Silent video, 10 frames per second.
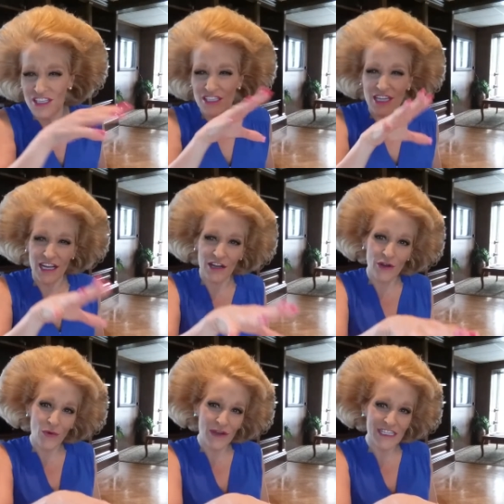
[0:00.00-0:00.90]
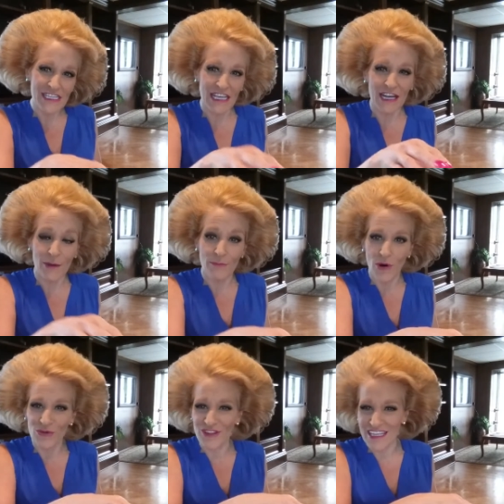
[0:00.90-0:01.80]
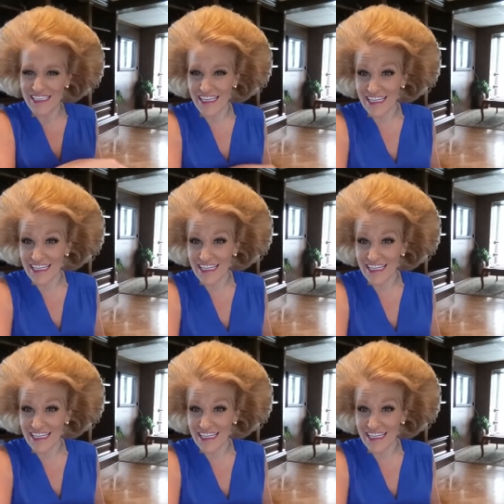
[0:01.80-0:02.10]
just an anointing and a boldness